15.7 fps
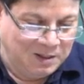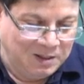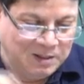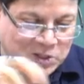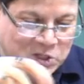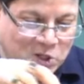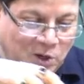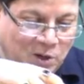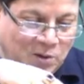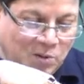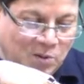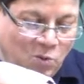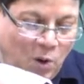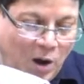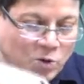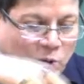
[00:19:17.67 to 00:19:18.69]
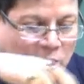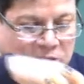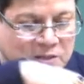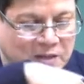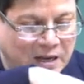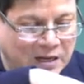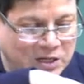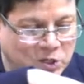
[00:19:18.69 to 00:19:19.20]
So, what
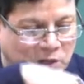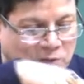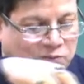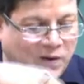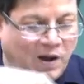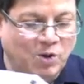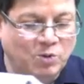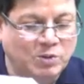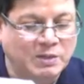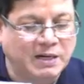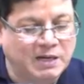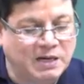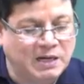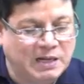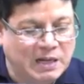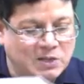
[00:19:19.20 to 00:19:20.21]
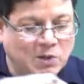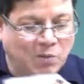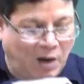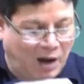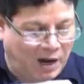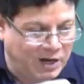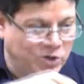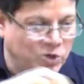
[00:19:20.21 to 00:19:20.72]
was actually found, that in case of
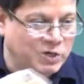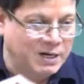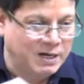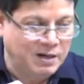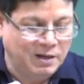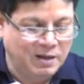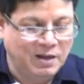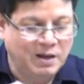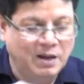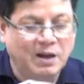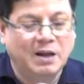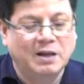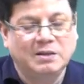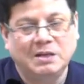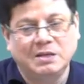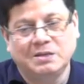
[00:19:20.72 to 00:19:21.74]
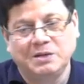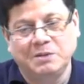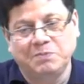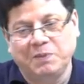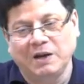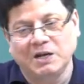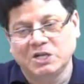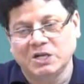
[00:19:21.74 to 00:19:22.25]
hydrogen, this
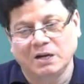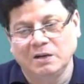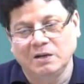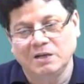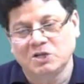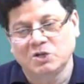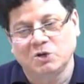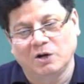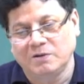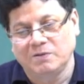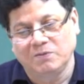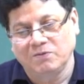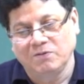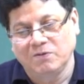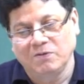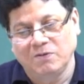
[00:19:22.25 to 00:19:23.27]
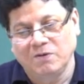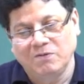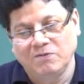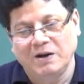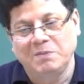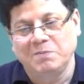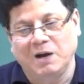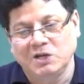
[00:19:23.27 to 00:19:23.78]
repulsion is not
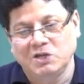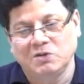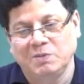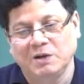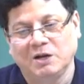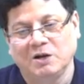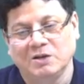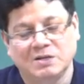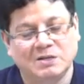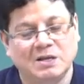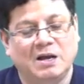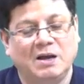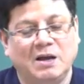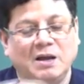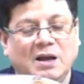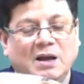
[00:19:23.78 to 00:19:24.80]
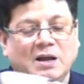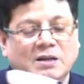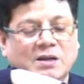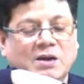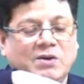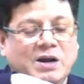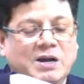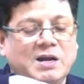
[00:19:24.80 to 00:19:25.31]
very much, because the
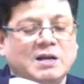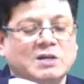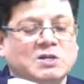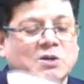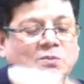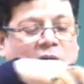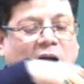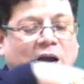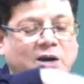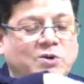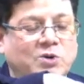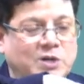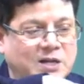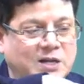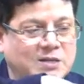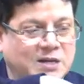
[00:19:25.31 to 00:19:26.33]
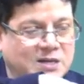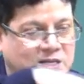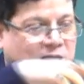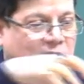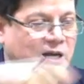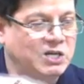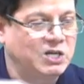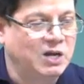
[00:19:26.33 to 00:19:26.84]
radius of the hydrogens are
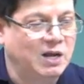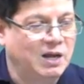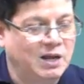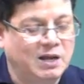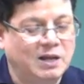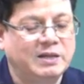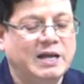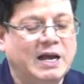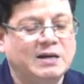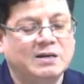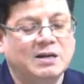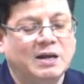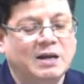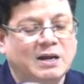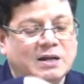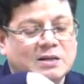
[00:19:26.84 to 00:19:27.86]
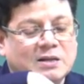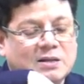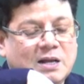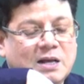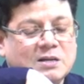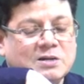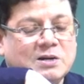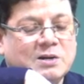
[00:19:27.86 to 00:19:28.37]
such that
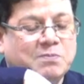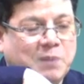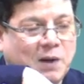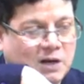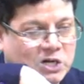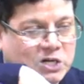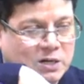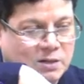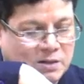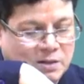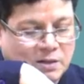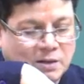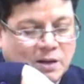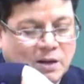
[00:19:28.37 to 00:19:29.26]
this repulsion